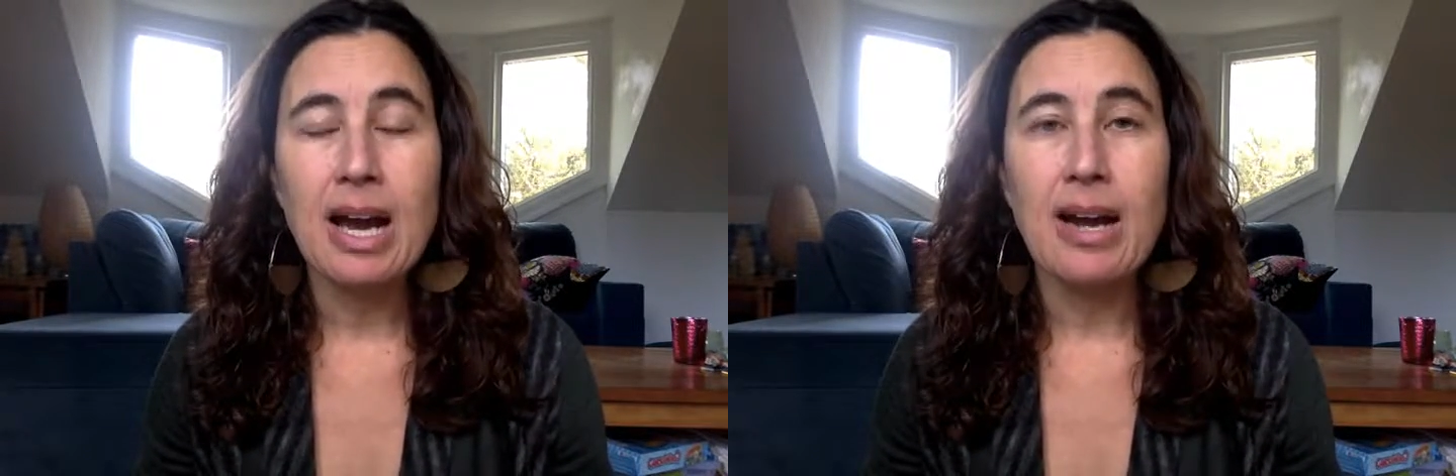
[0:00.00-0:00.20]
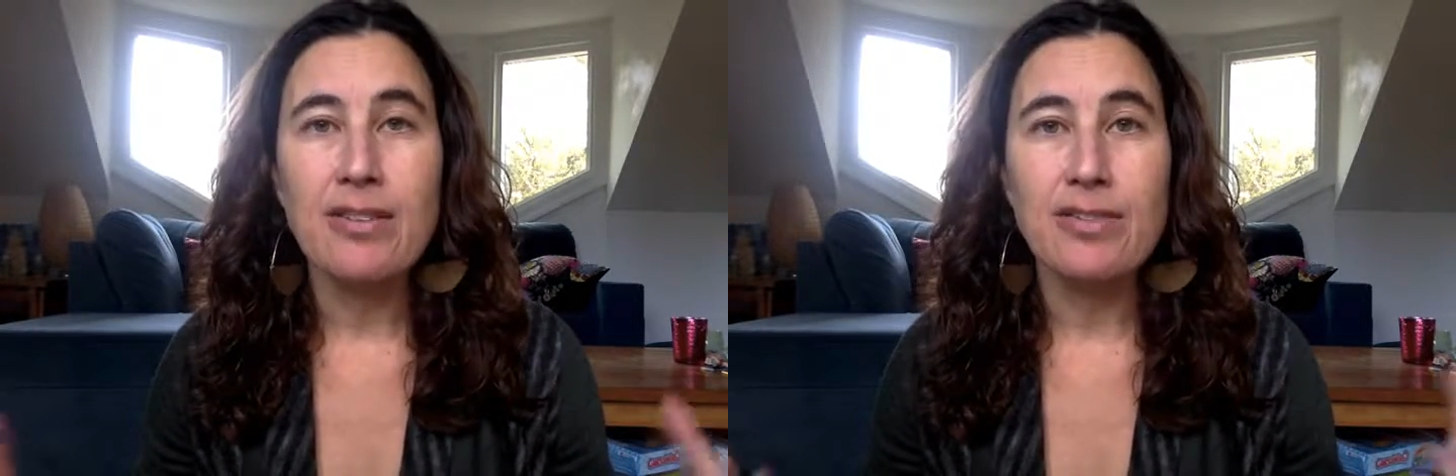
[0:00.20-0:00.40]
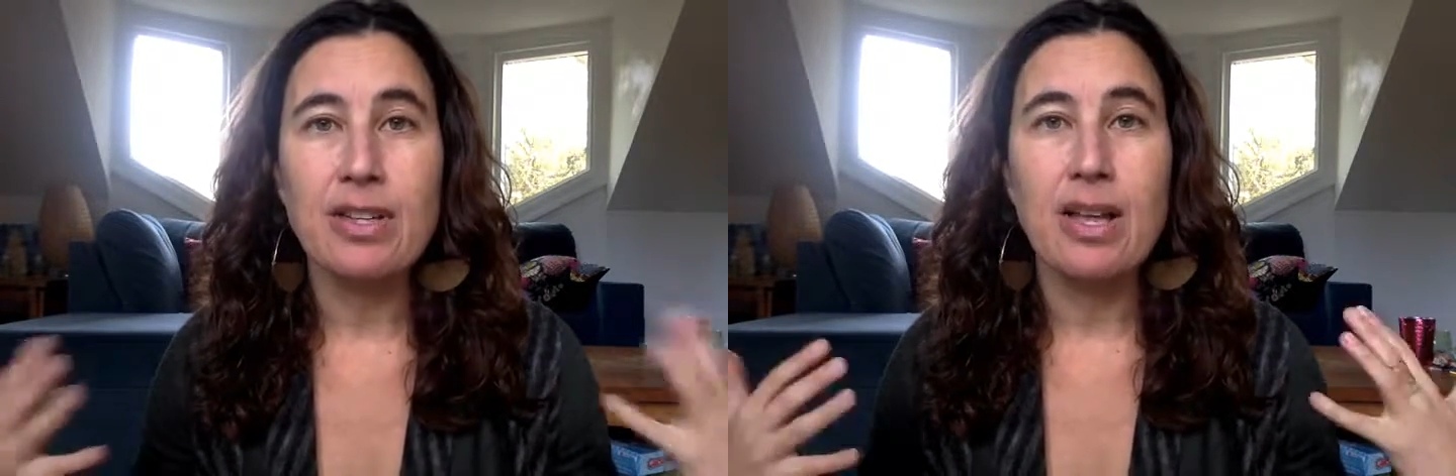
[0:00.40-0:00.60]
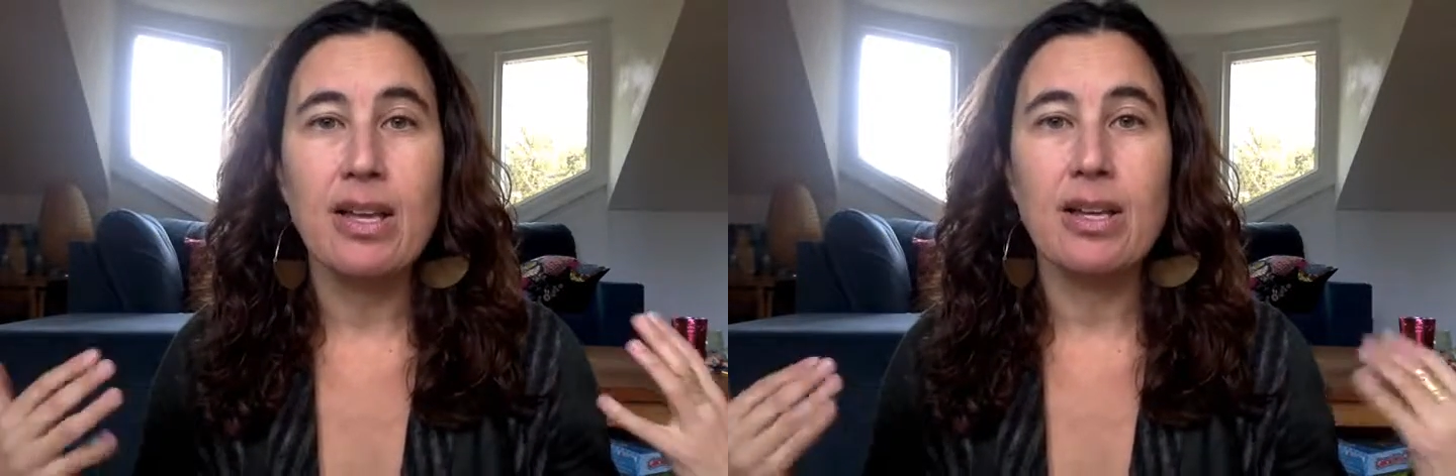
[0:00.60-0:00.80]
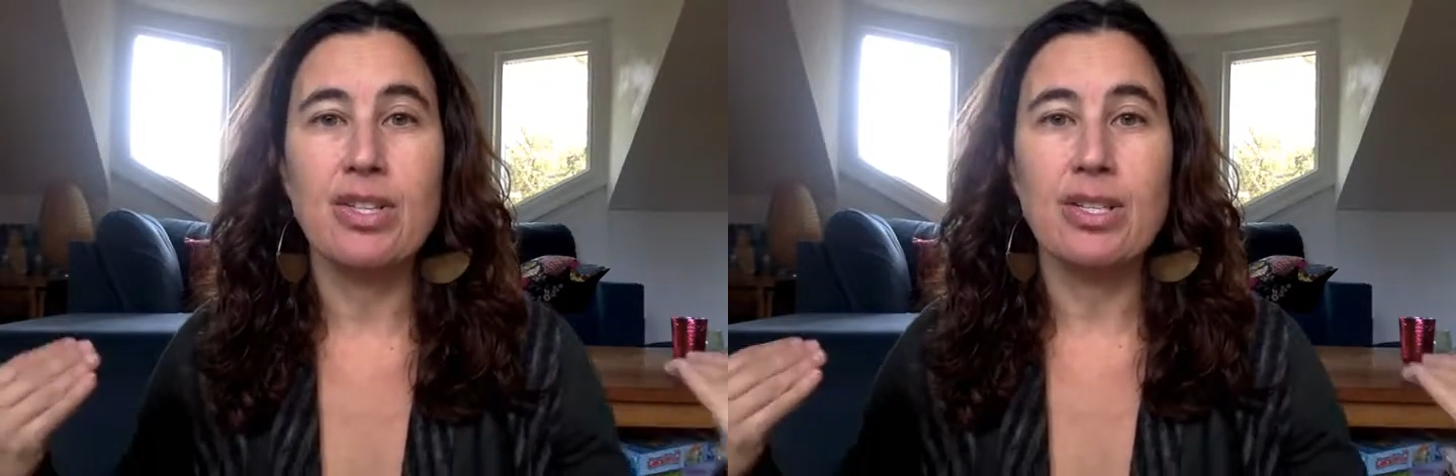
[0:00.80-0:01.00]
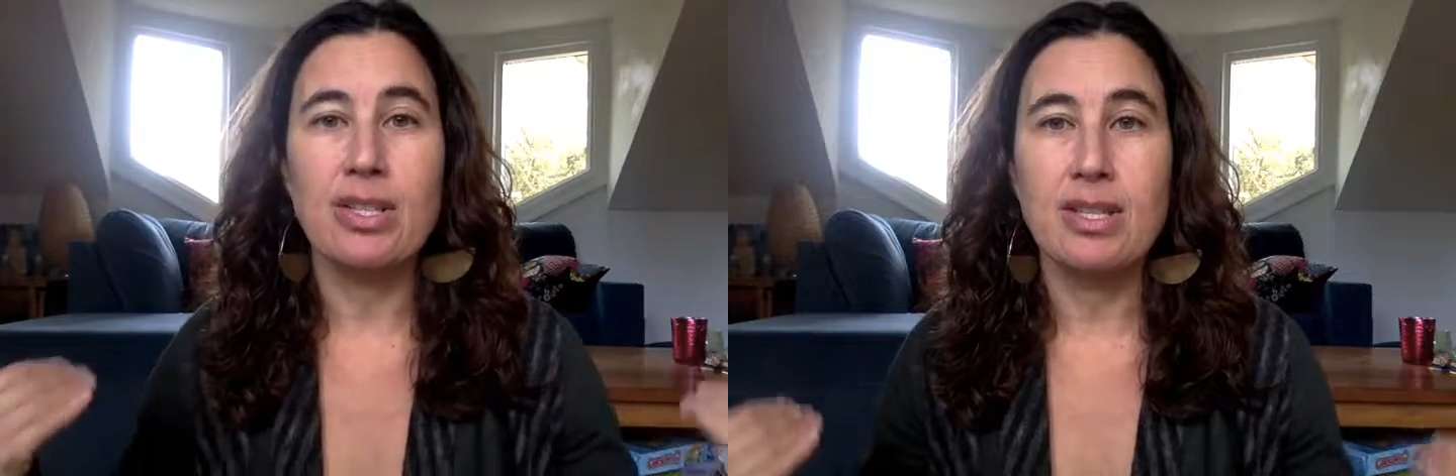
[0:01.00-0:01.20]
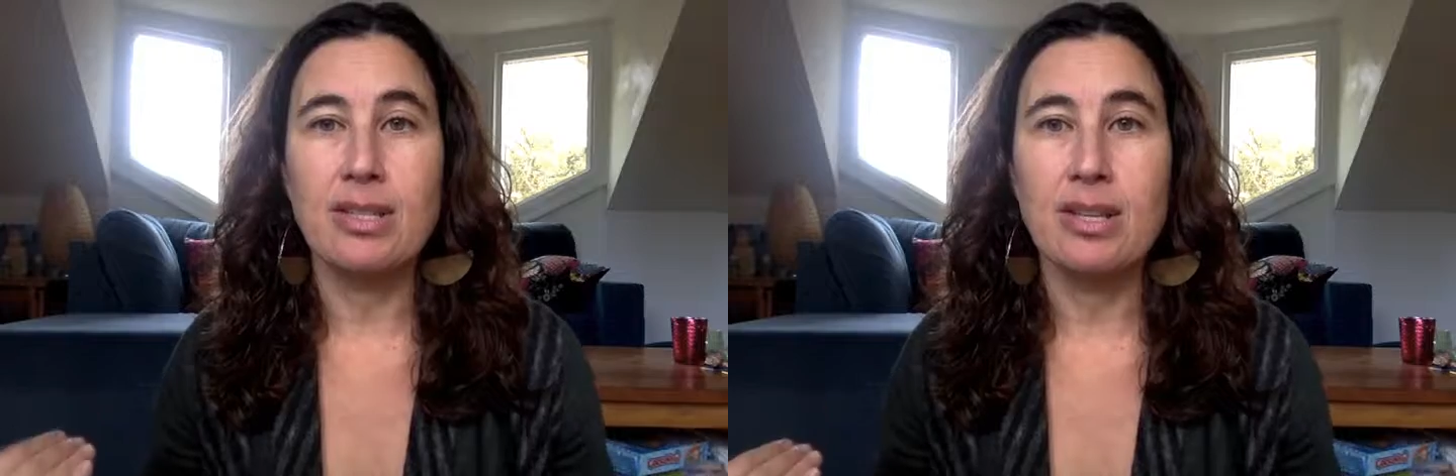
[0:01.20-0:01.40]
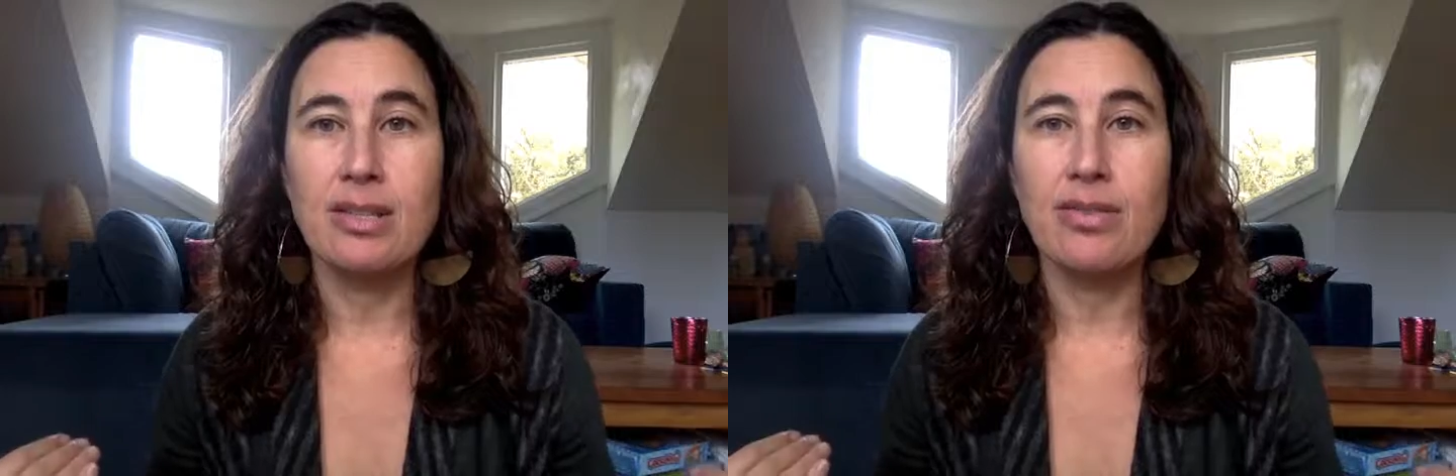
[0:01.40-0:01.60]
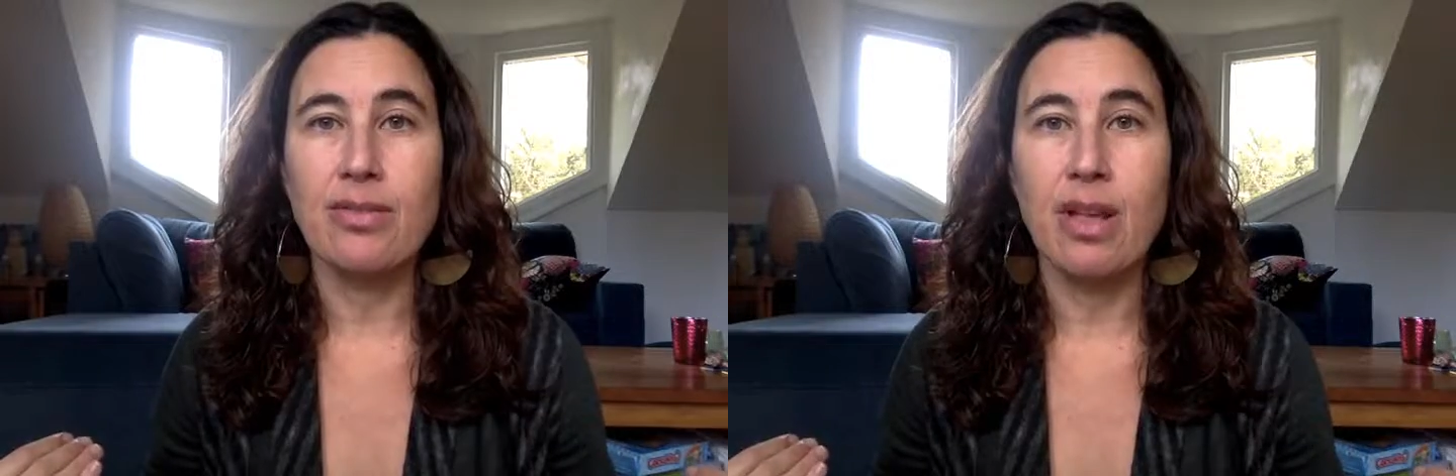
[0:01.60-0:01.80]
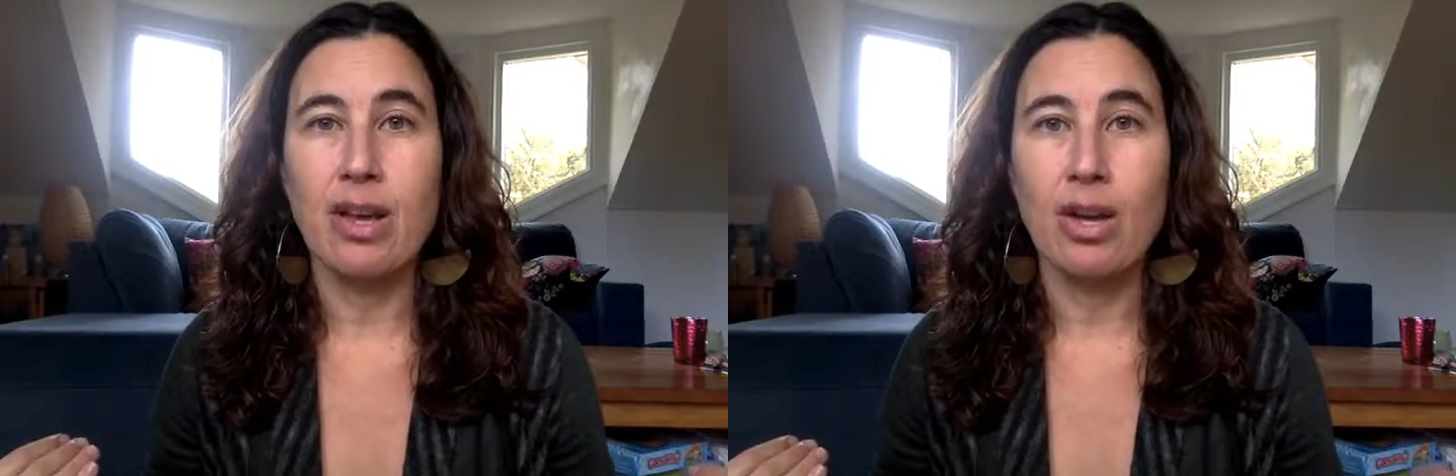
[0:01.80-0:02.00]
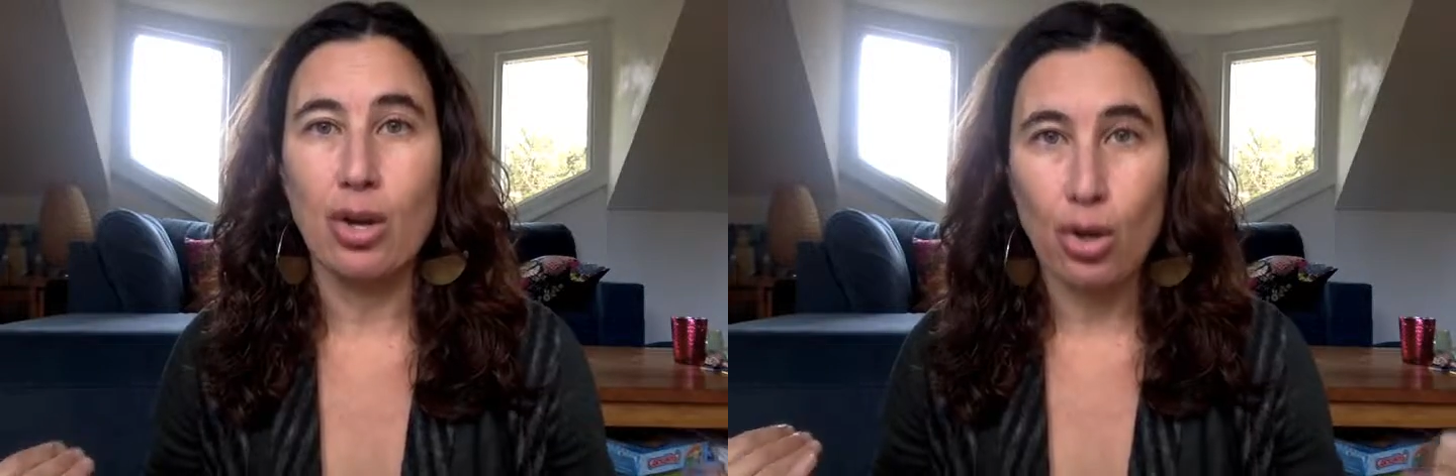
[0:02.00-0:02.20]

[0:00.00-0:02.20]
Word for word: I feel like just the sense of like